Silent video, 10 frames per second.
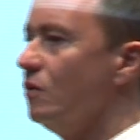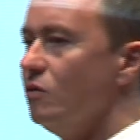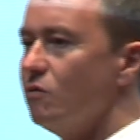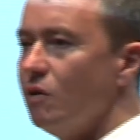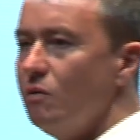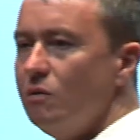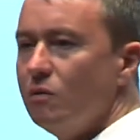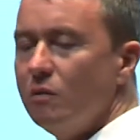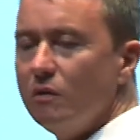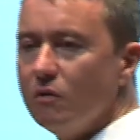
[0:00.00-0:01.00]
On your own
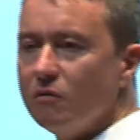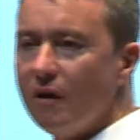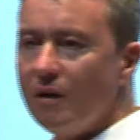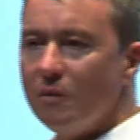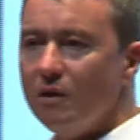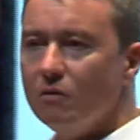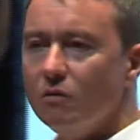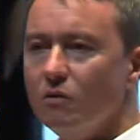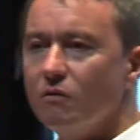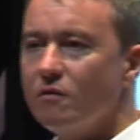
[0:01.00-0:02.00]
or with your family
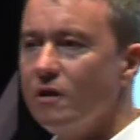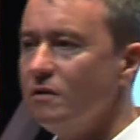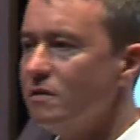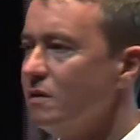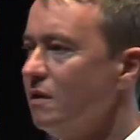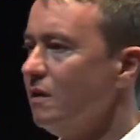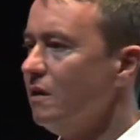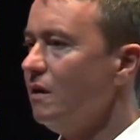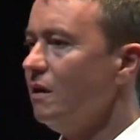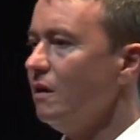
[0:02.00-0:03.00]
or your friends?
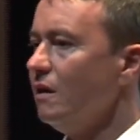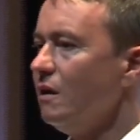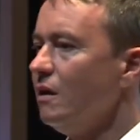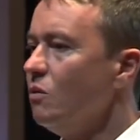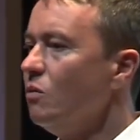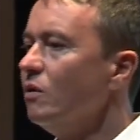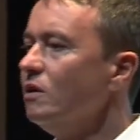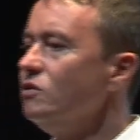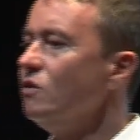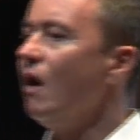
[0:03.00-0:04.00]

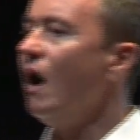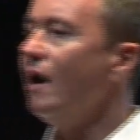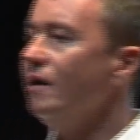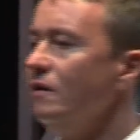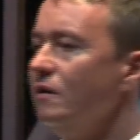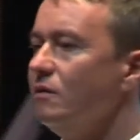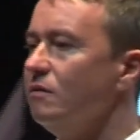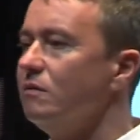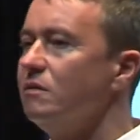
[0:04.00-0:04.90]
What is your ideal